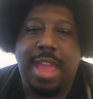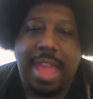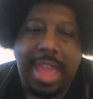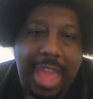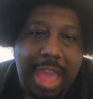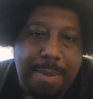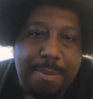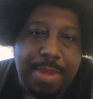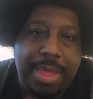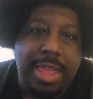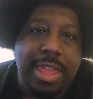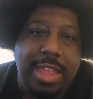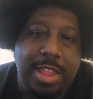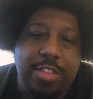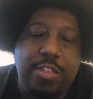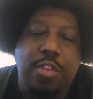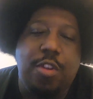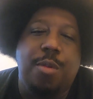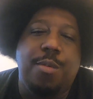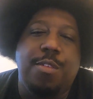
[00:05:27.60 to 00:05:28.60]
happy
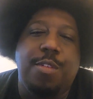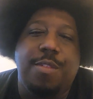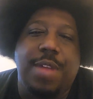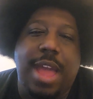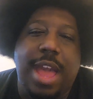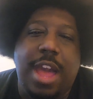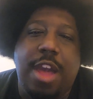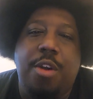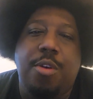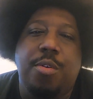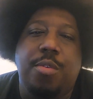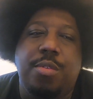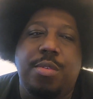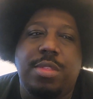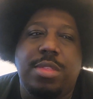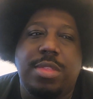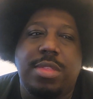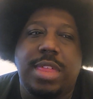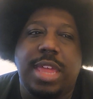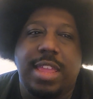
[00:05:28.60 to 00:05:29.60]
in terms of how
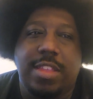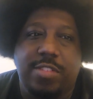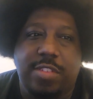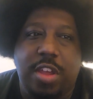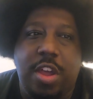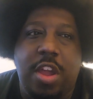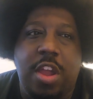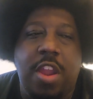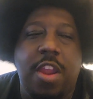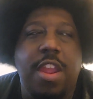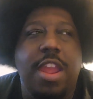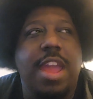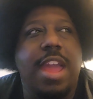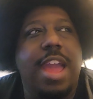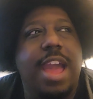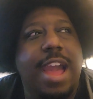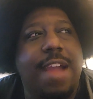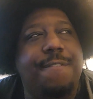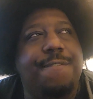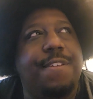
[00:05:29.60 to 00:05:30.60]
things are.
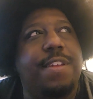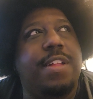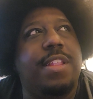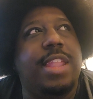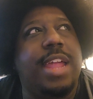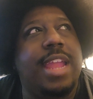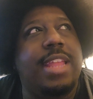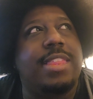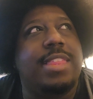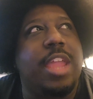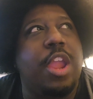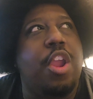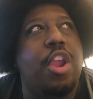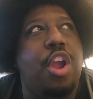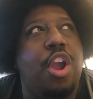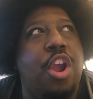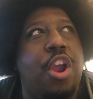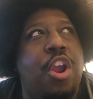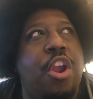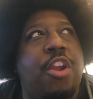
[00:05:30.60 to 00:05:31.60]
I feel like there
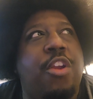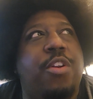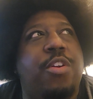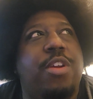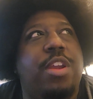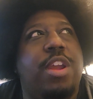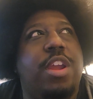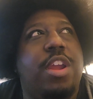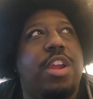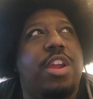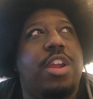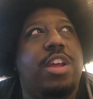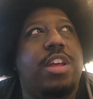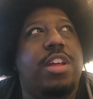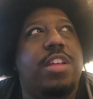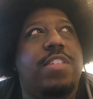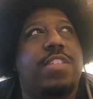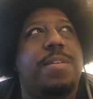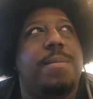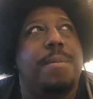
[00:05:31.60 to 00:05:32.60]
are
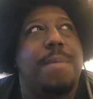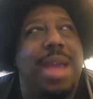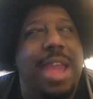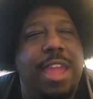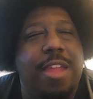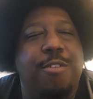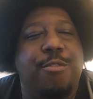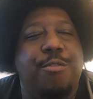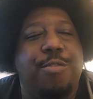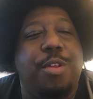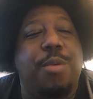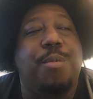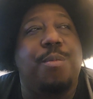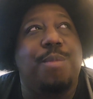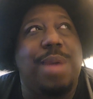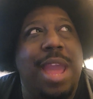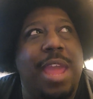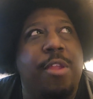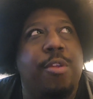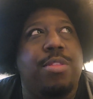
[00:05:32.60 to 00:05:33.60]
some
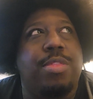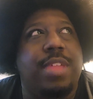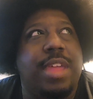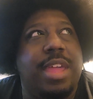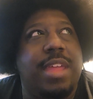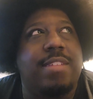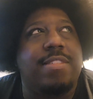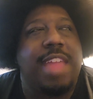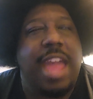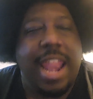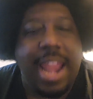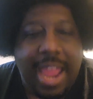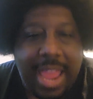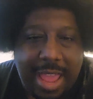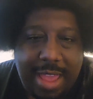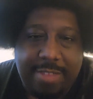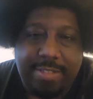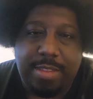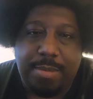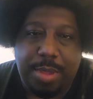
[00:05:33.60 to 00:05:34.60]
minor things that
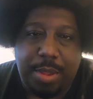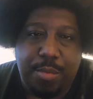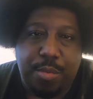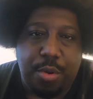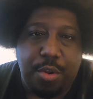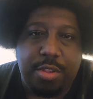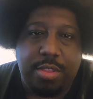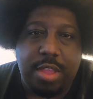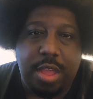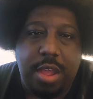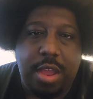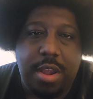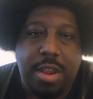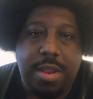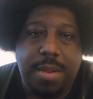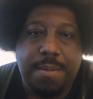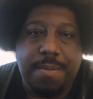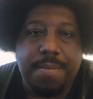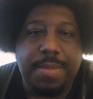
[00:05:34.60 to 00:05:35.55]
has to be worked on,